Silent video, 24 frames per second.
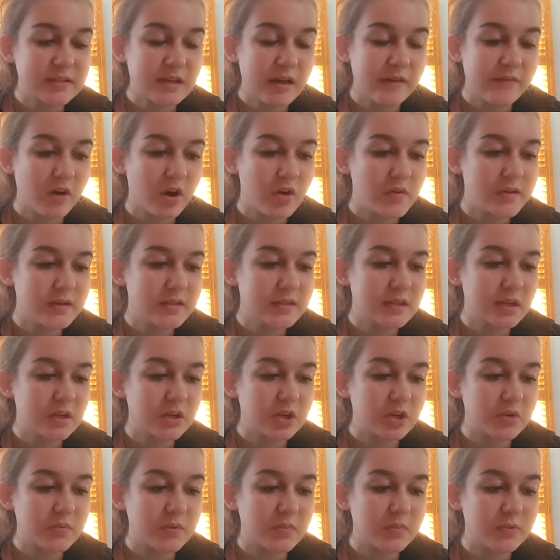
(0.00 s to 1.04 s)
I've always done
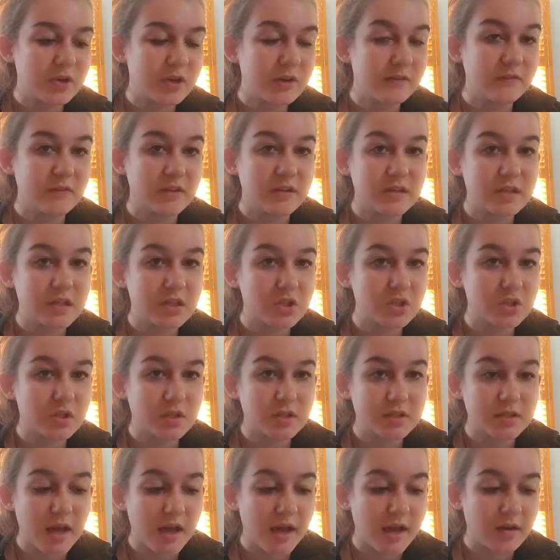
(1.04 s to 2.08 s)
good with putting vintage in the
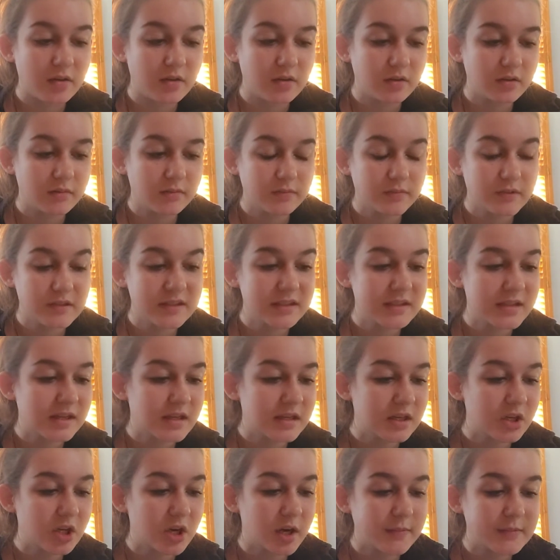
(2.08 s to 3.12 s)
title. This Nike
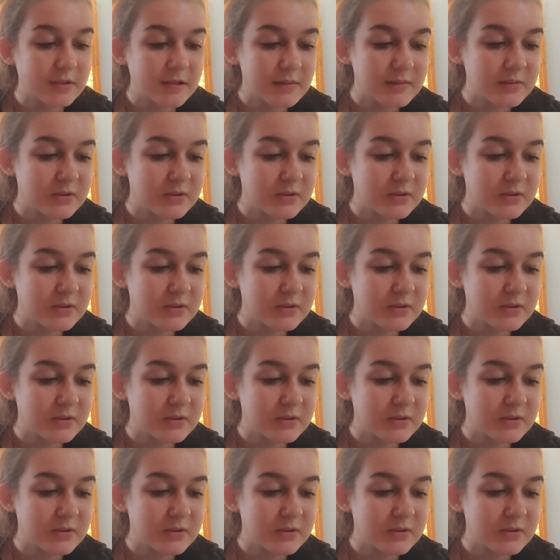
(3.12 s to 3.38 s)
crop top